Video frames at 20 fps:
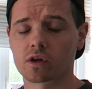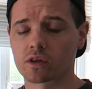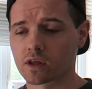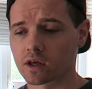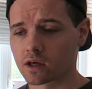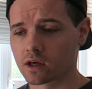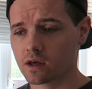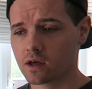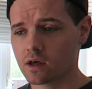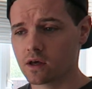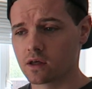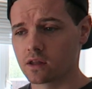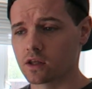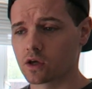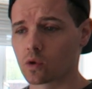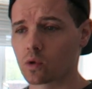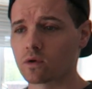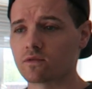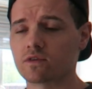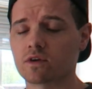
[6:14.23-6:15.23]
I think the
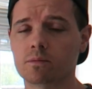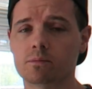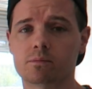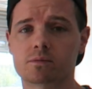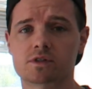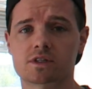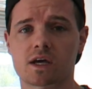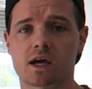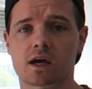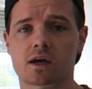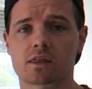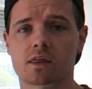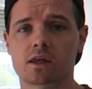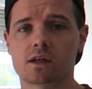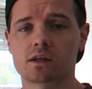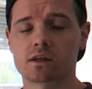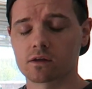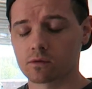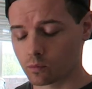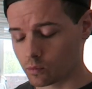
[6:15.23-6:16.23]
equivalent sack
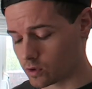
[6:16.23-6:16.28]
then